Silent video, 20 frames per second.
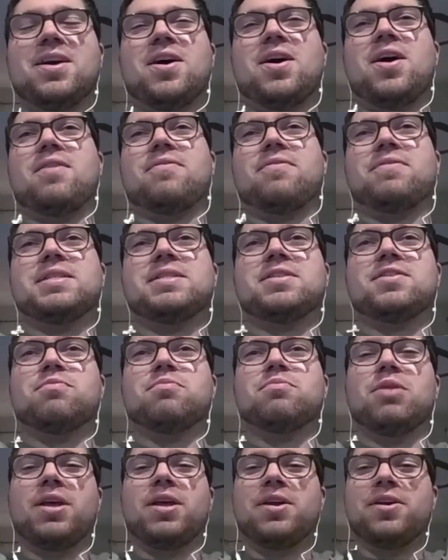Offensive
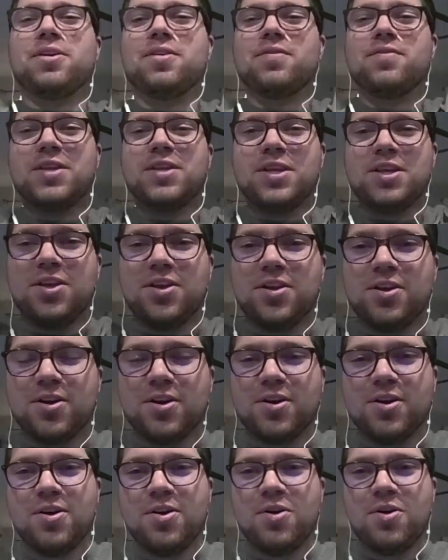Player of the
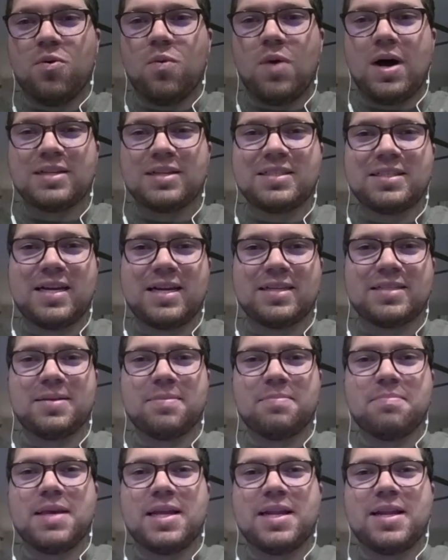Year, while Stetson
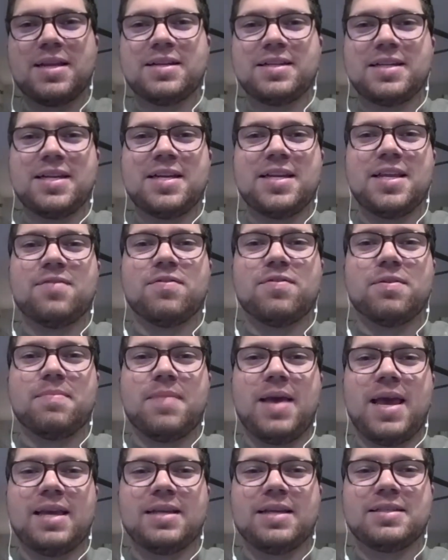Bennett didn't even
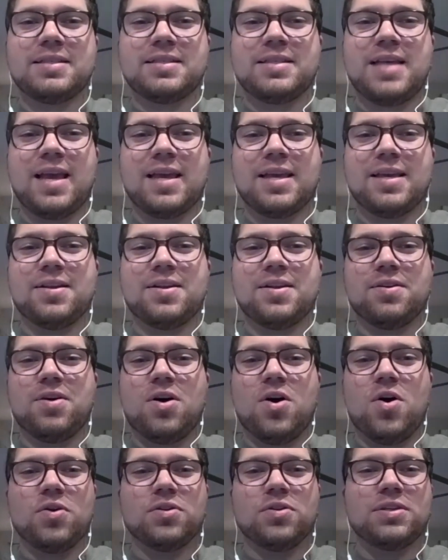make second
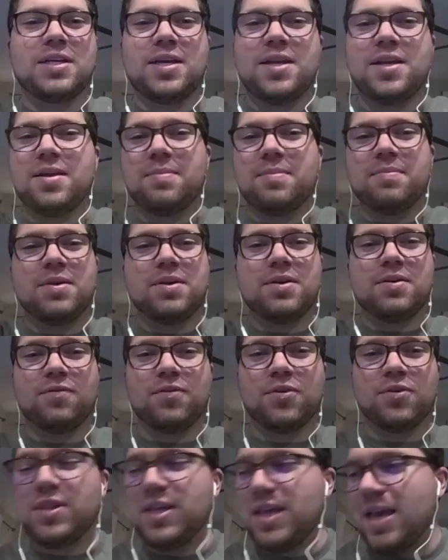all-team
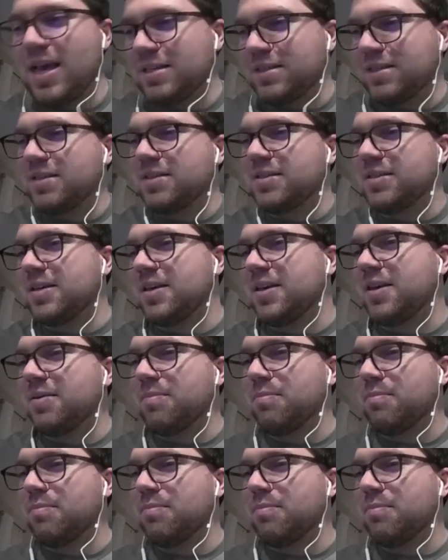for the SEC.